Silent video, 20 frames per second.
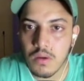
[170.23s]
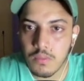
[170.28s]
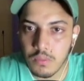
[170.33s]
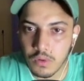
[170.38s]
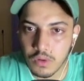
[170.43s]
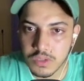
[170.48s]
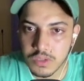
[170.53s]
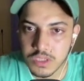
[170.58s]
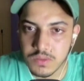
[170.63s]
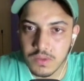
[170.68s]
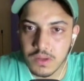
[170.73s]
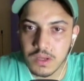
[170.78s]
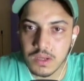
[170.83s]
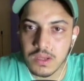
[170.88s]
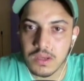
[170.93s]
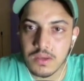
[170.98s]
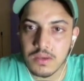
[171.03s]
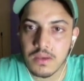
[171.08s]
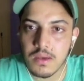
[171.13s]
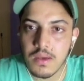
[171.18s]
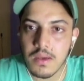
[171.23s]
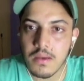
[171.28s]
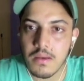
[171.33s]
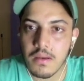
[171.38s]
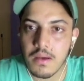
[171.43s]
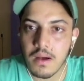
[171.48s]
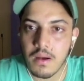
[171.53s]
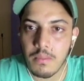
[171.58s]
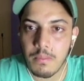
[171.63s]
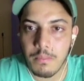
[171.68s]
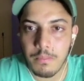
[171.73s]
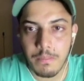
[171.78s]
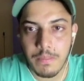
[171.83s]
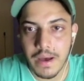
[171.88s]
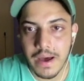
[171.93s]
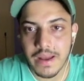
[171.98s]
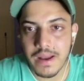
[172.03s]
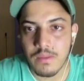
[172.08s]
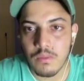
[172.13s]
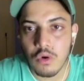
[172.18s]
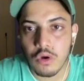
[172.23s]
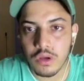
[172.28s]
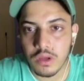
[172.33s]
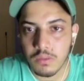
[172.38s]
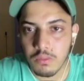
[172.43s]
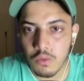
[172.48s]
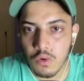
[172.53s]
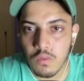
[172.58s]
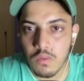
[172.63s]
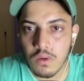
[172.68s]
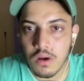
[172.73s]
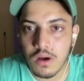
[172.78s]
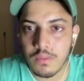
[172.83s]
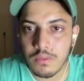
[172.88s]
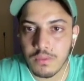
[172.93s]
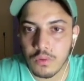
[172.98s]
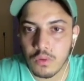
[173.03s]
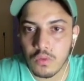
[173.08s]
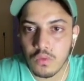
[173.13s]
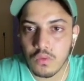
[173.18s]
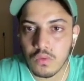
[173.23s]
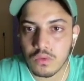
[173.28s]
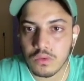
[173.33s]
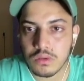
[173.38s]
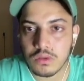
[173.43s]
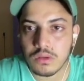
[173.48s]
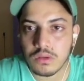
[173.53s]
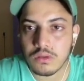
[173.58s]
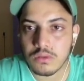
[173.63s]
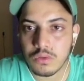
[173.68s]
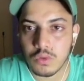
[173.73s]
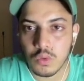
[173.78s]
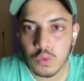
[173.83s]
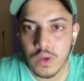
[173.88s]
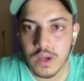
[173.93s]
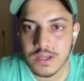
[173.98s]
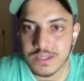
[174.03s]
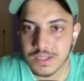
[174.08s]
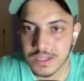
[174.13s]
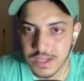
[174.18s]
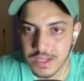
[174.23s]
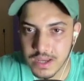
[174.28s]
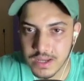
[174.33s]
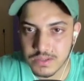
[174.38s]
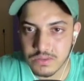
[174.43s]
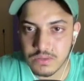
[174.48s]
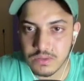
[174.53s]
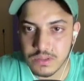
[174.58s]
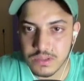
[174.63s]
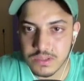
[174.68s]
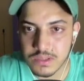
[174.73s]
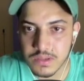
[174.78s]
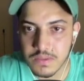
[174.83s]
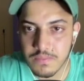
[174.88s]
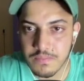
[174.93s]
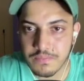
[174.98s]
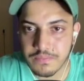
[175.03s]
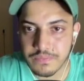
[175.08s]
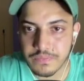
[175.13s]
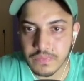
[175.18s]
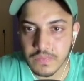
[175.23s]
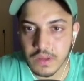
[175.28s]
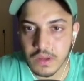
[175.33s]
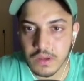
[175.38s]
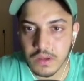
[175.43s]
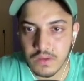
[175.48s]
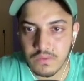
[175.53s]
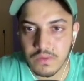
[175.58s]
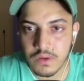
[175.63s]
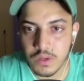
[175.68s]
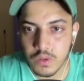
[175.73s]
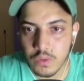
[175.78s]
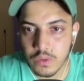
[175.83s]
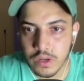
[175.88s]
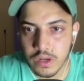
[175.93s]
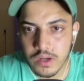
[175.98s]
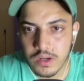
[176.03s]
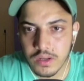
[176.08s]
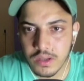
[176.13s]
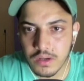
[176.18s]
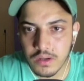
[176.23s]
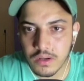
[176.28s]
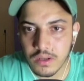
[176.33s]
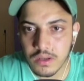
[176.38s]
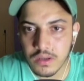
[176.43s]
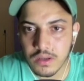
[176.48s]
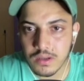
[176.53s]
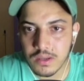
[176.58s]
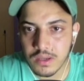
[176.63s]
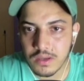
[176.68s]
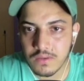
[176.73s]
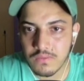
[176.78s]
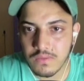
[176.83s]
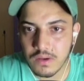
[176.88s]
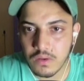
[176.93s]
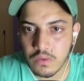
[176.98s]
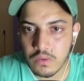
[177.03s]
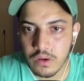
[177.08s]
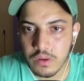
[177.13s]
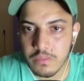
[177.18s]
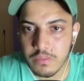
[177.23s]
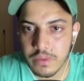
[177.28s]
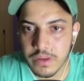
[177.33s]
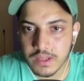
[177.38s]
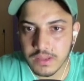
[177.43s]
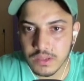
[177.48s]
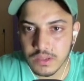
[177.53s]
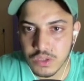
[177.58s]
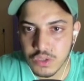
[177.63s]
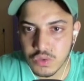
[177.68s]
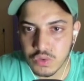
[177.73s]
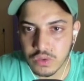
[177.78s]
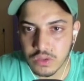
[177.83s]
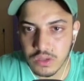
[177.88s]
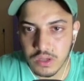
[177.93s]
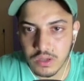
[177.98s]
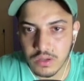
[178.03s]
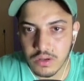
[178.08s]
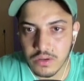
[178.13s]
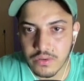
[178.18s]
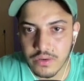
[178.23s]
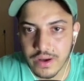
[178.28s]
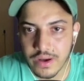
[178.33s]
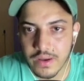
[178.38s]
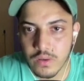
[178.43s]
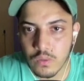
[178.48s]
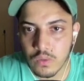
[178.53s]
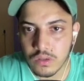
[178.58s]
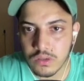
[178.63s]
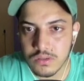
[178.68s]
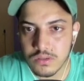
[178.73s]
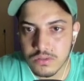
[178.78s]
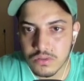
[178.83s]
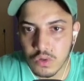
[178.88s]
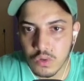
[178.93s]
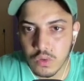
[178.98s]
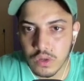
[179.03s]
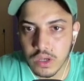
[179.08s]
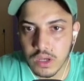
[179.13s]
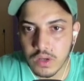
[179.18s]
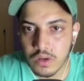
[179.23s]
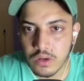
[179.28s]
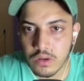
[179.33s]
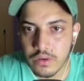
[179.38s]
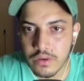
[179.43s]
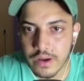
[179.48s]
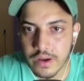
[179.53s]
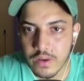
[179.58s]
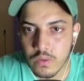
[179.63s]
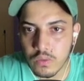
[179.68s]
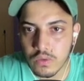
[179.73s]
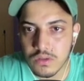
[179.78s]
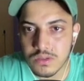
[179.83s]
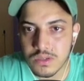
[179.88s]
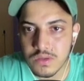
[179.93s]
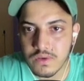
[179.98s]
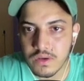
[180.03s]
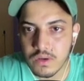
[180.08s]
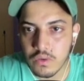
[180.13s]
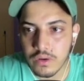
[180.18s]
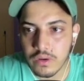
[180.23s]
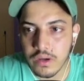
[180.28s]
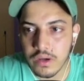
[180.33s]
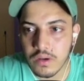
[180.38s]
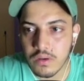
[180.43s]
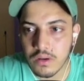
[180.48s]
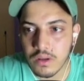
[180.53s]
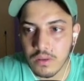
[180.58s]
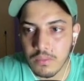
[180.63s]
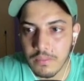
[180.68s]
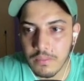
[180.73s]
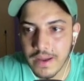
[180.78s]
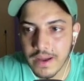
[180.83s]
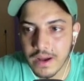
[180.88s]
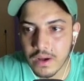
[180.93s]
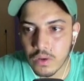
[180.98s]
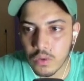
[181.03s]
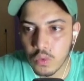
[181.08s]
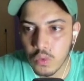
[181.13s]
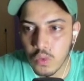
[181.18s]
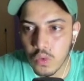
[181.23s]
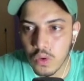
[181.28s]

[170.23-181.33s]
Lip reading: possibly a parabolic move up to 2x 3x. We'll see. If it couldn't break this zone, it'll try once over here. It'll try once. If it couldn't, it'll come back to